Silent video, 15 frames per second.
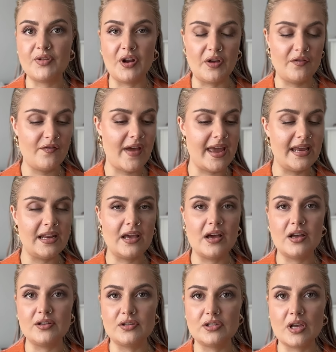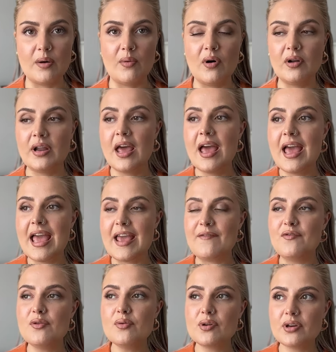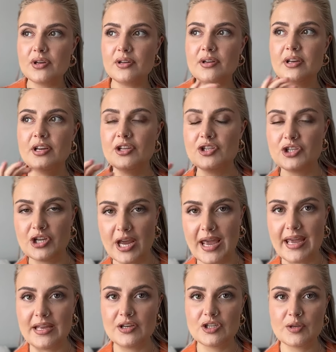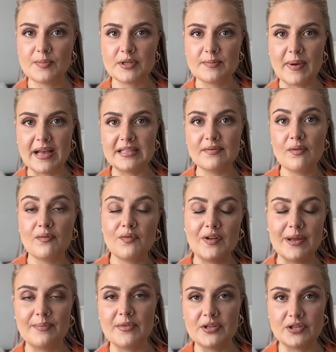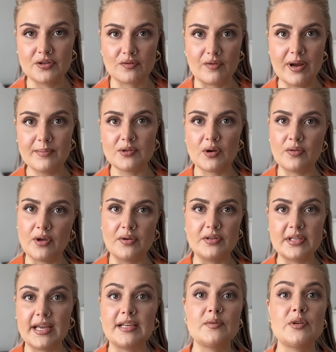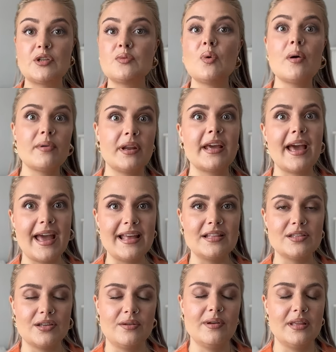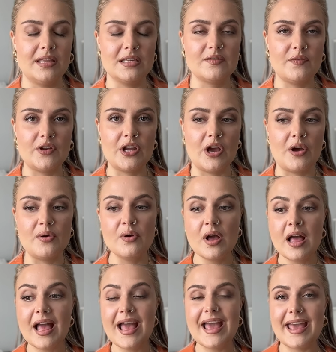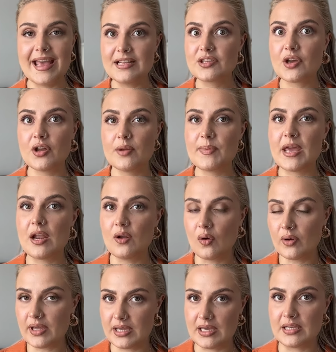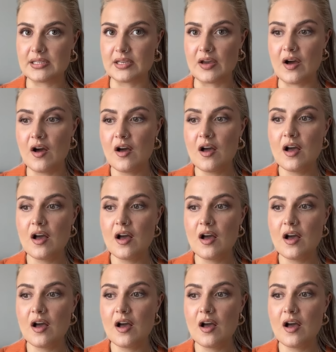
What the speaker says: failure and so on, if you can change the perspective and flip the script on those things, which is what I'm going to get into in this video, it's going to be a lot easier